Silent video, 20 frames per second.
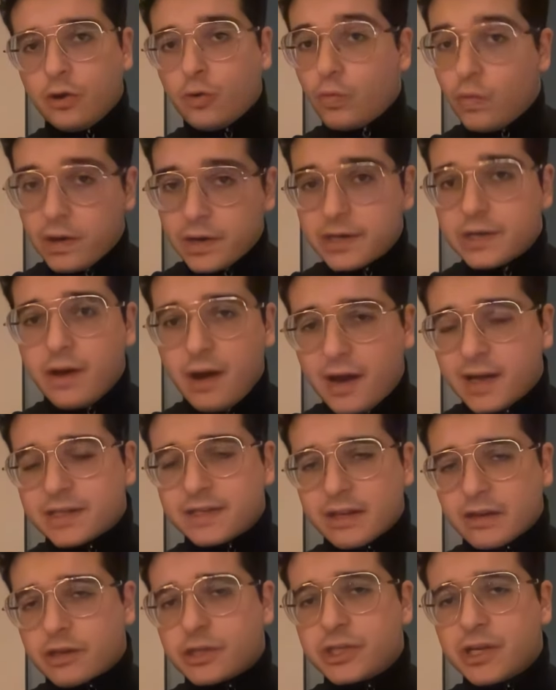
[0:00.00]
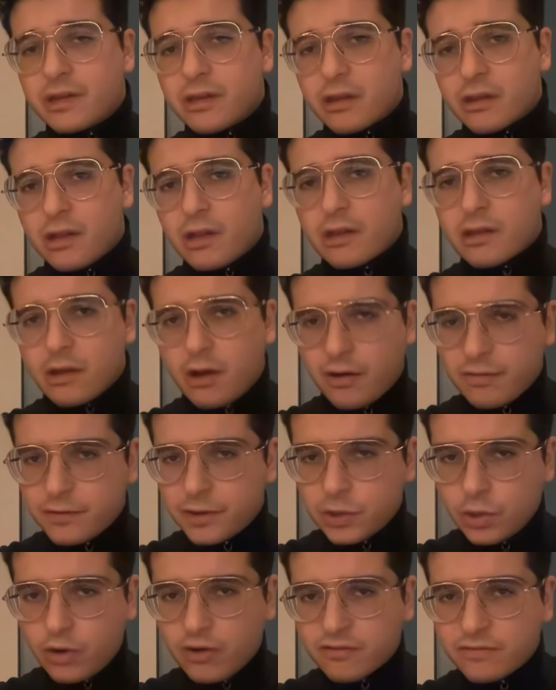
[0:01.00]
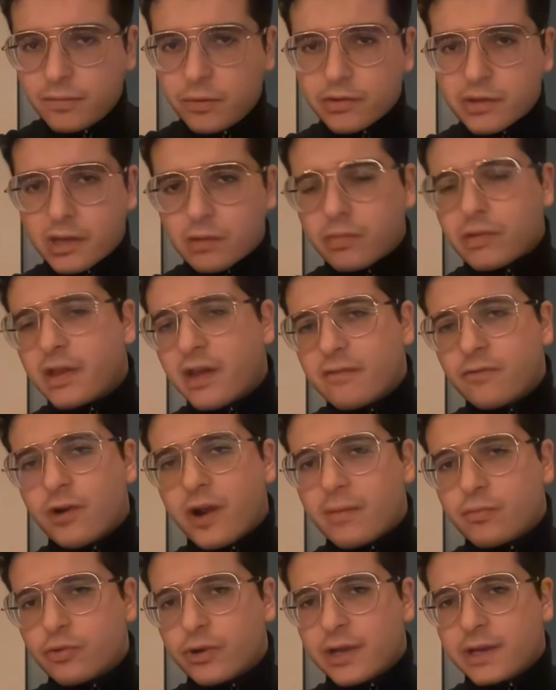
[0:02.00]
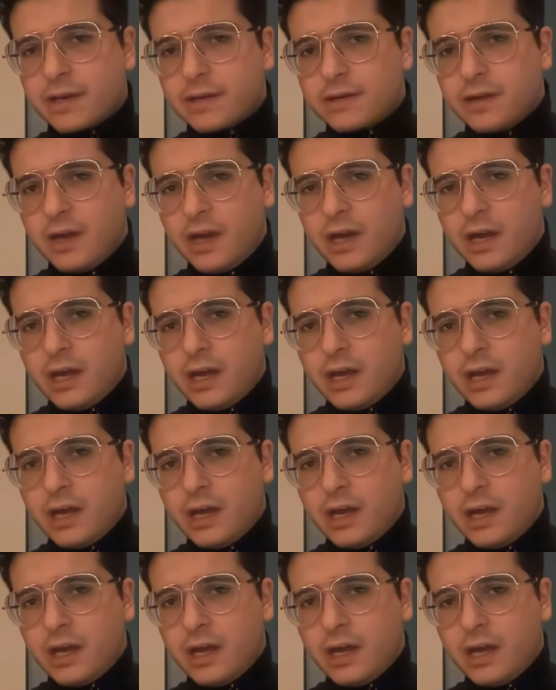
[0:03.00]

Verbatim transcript: one dot, as Jesus says, of the law of Moses was ever abrogated.